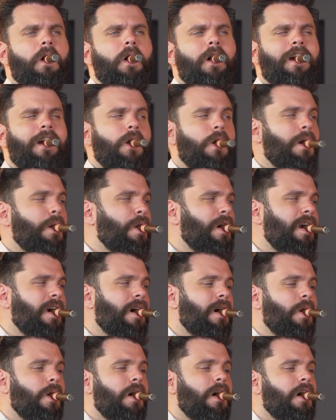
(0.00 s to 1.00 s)
I can't remember the
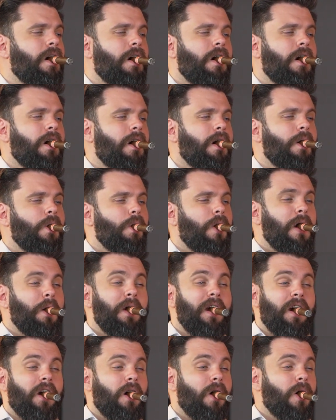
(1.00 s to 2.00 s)
other one.
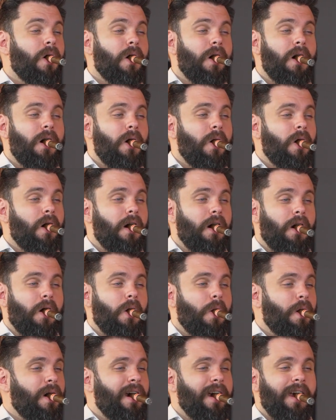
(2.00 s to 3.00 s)
Maybe a Toro or a
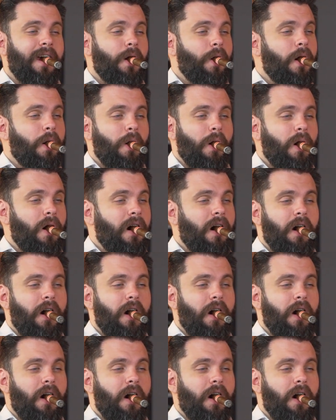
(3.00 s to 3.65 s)
Toro. I can't remember what.